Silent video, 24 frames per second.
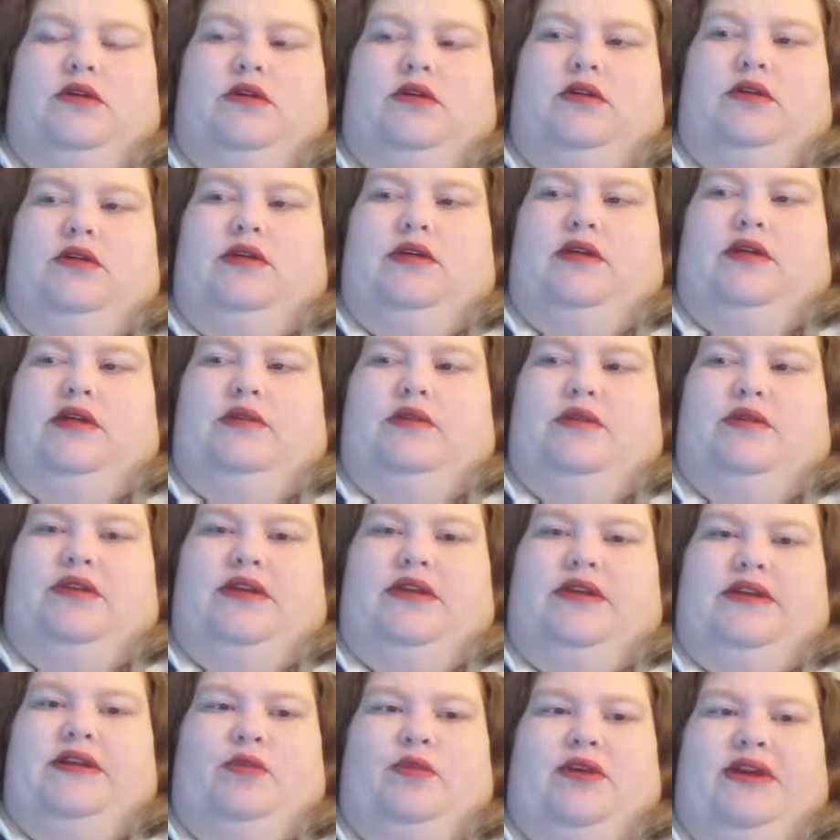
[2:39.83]
And I
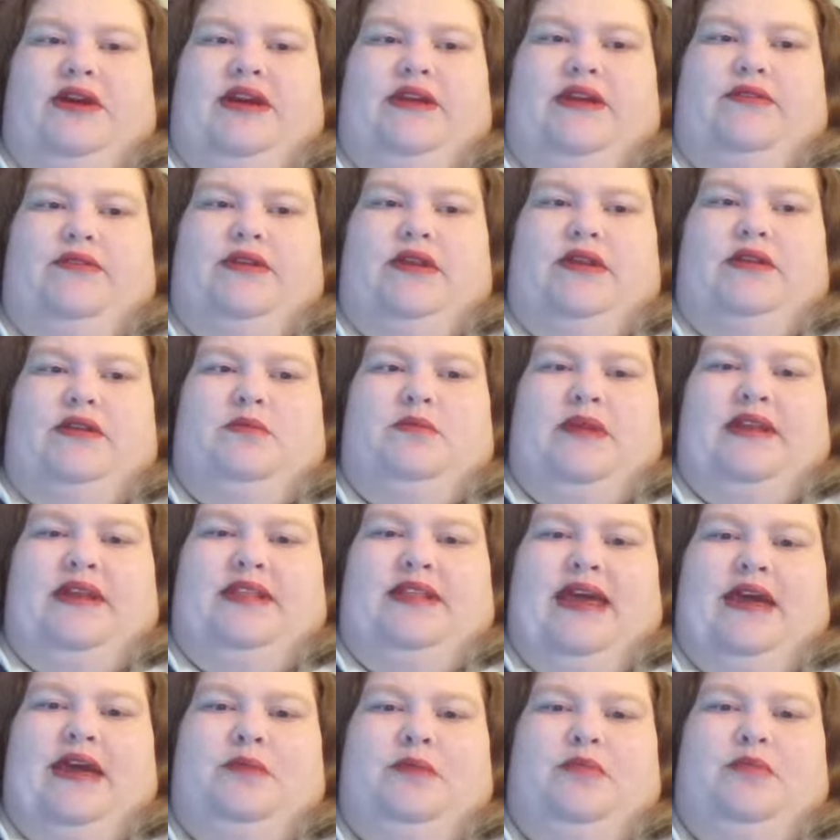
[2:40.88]
really didn't want to give it in my
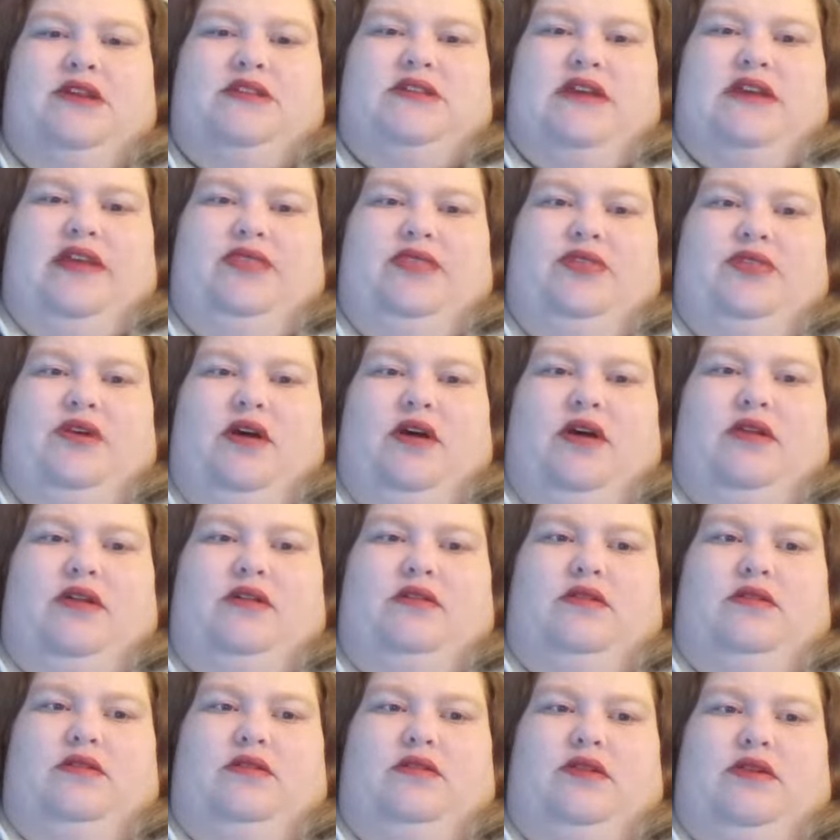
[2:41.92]
leg because I thought,
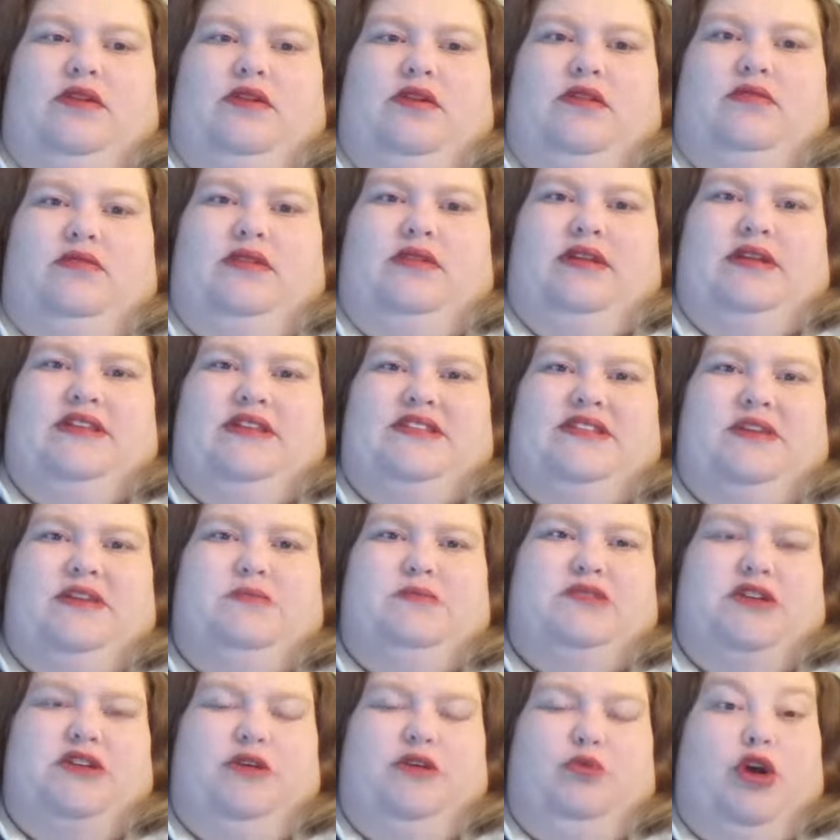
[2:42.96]
you know, it
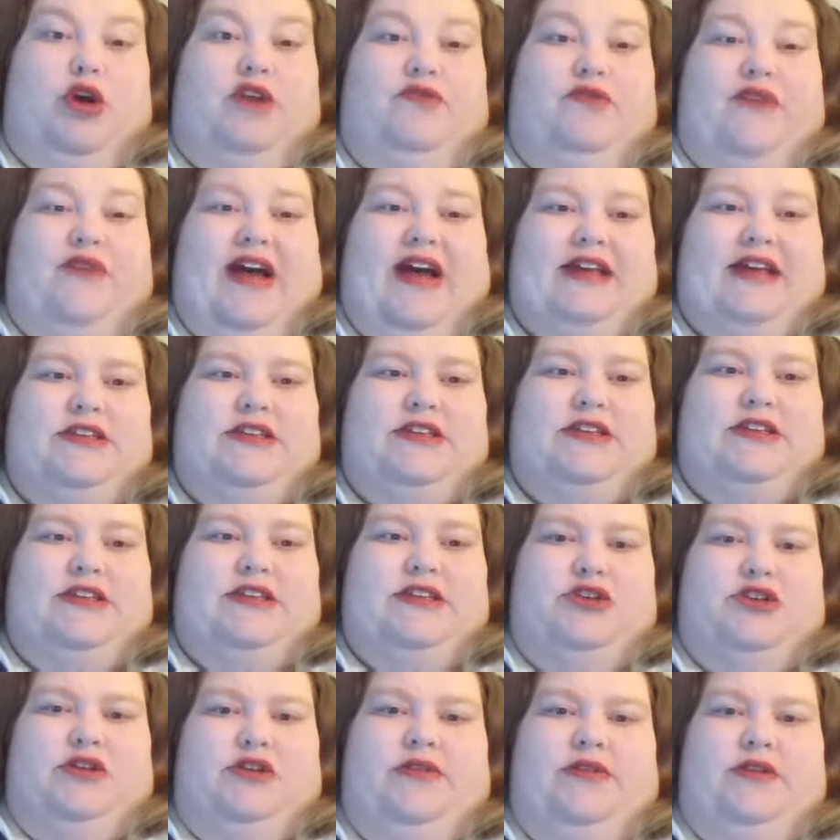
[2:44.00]
seems to work faster if
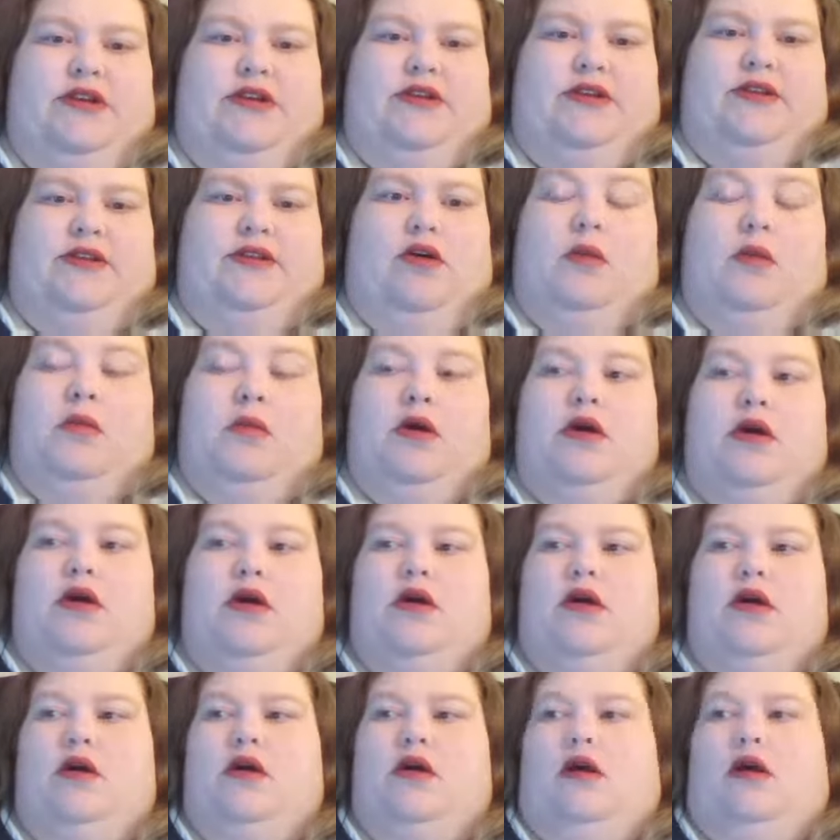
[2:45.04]
you give it in the arm.
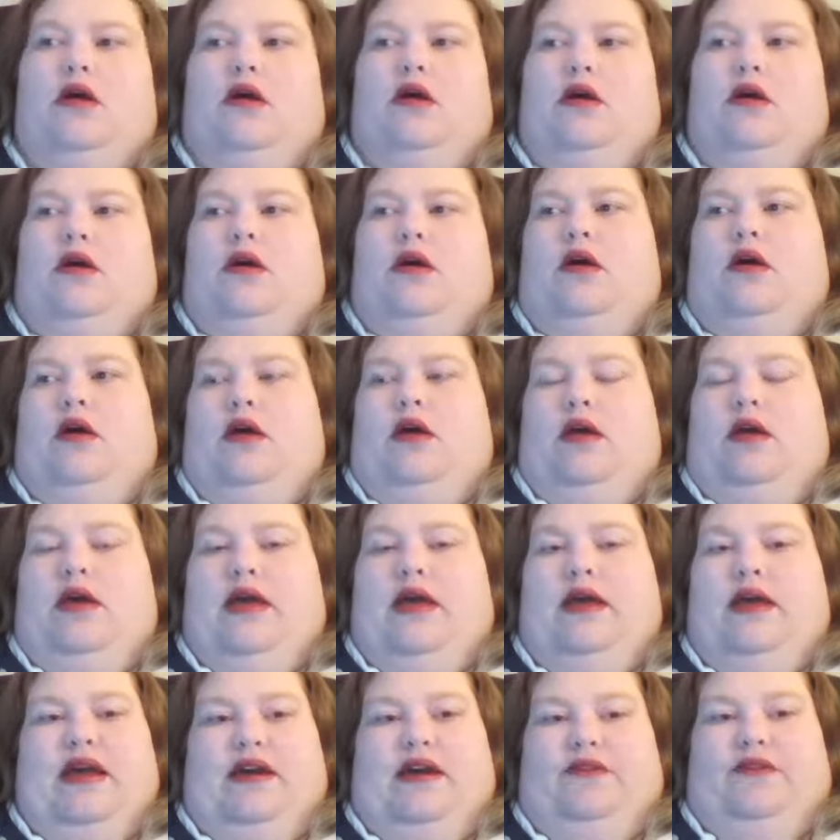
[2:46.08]

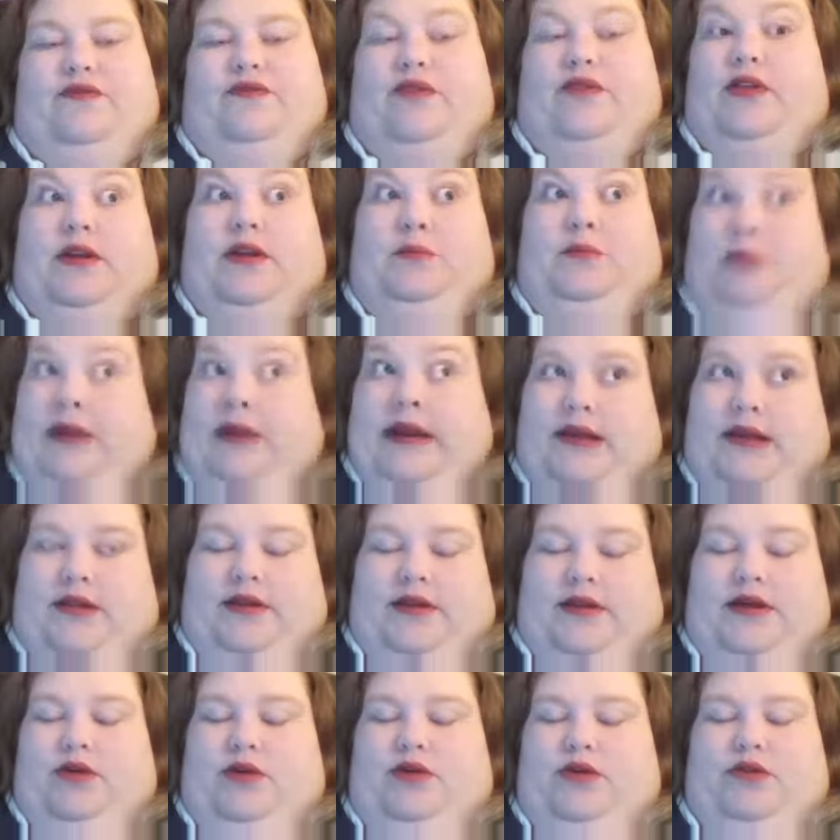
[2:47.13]
And I could feel it
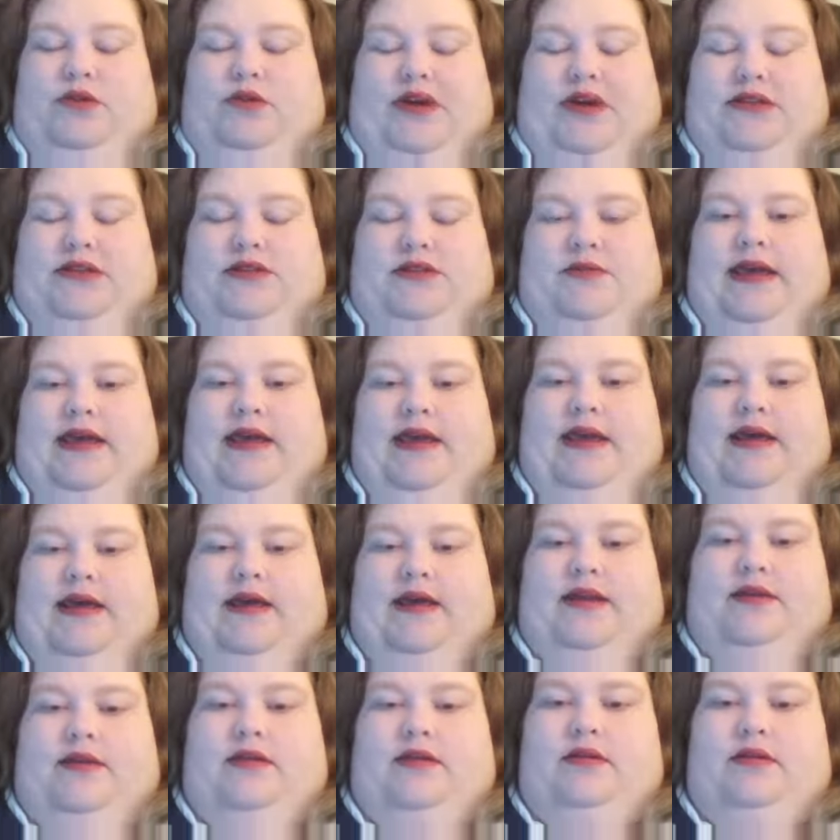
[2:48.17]
immediately going right to my
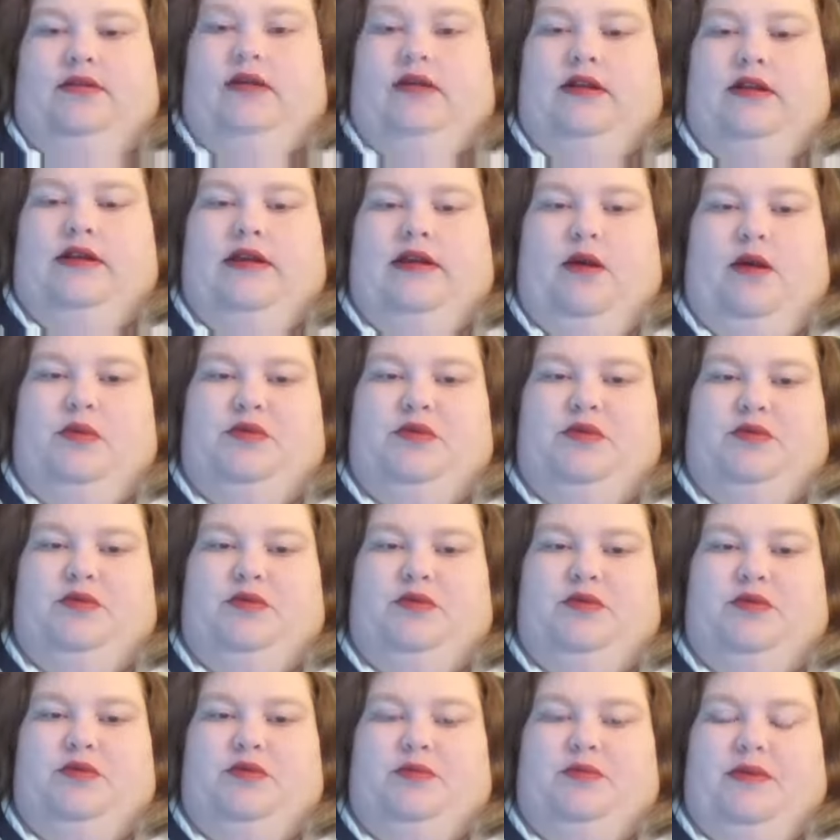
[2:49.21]
head, and it helped with
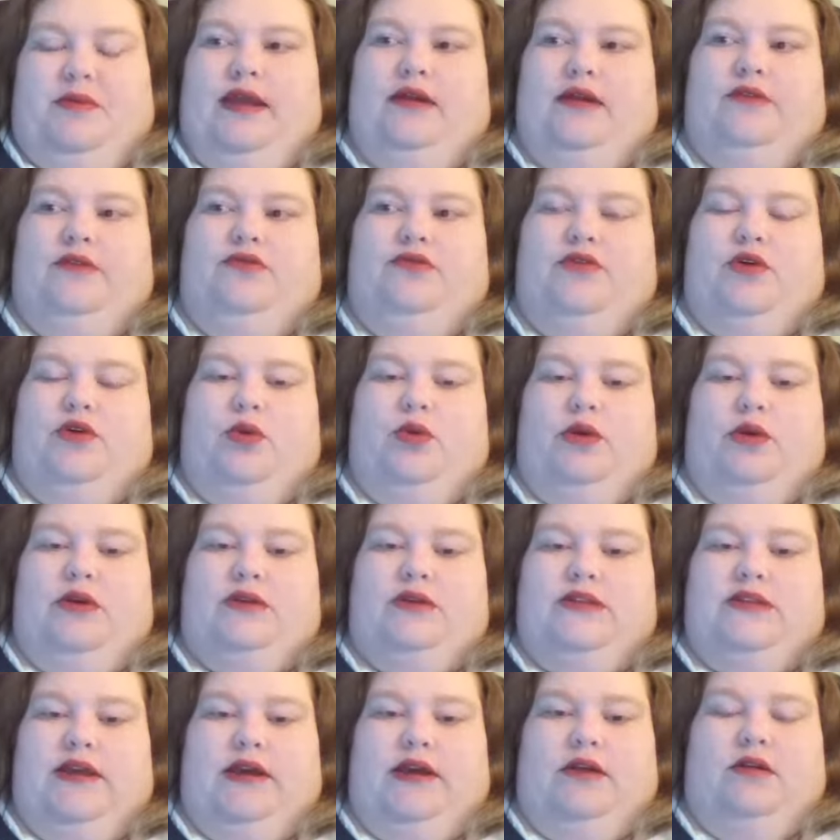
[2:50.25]
my headache, of
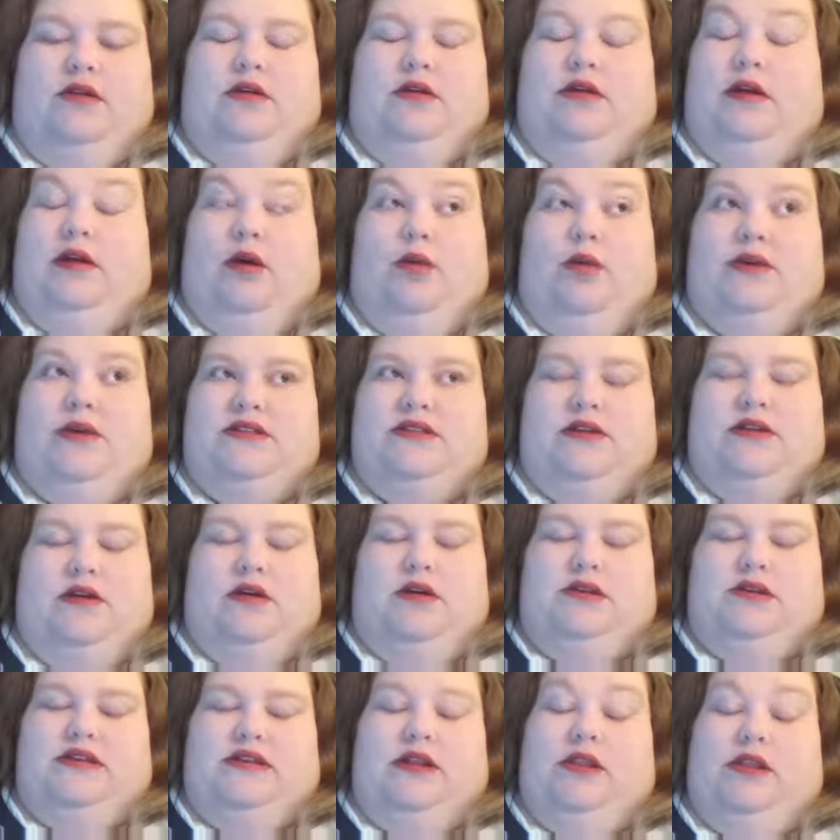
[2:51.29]
course, like it, it always
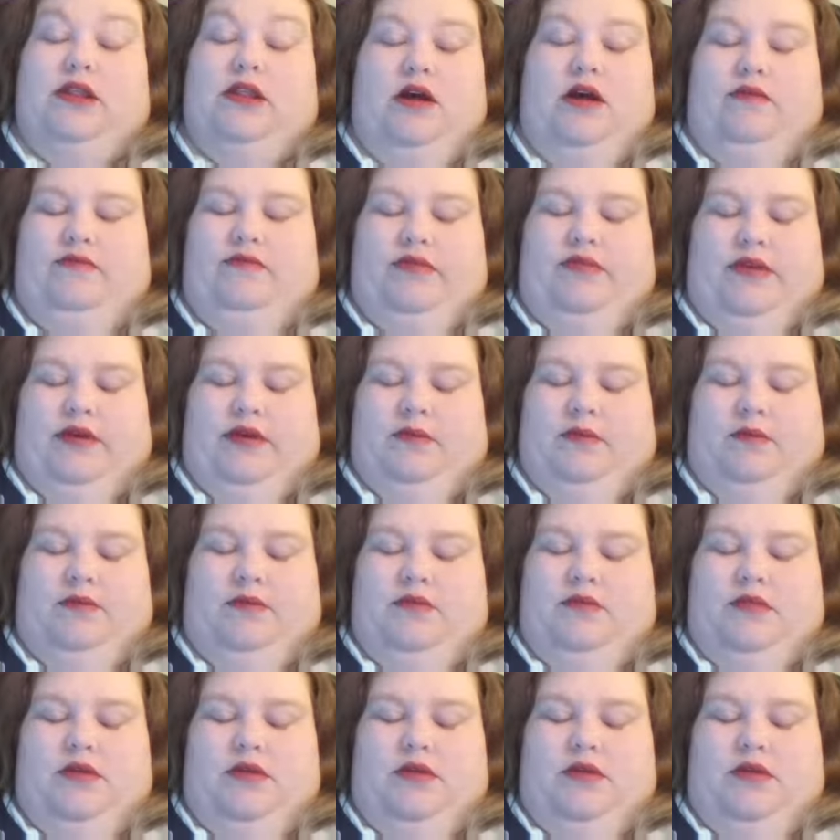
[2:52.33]
does. I love them.